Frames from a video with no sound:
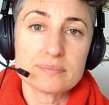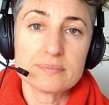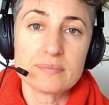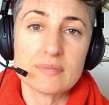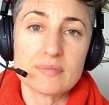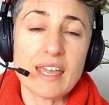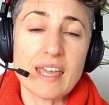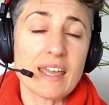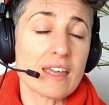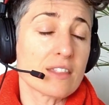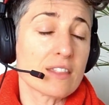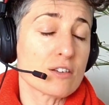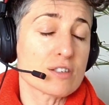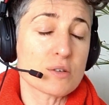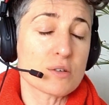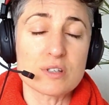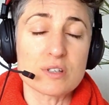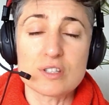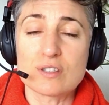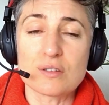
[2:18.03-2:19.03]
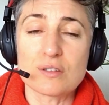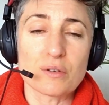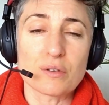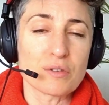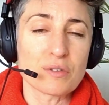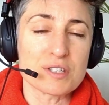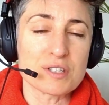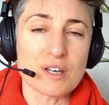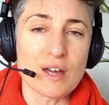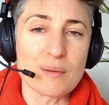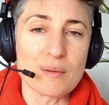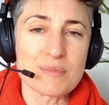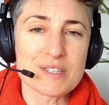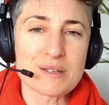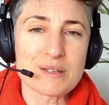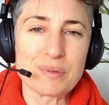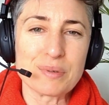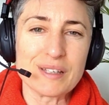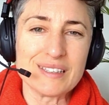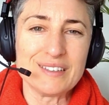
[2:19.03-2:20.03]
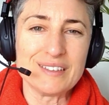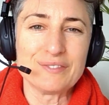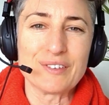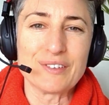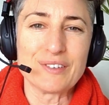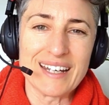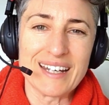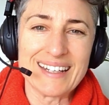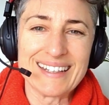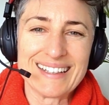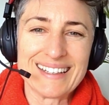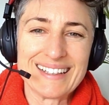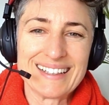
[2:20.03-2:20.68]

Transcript: They get those questions all the time. It's completely fine.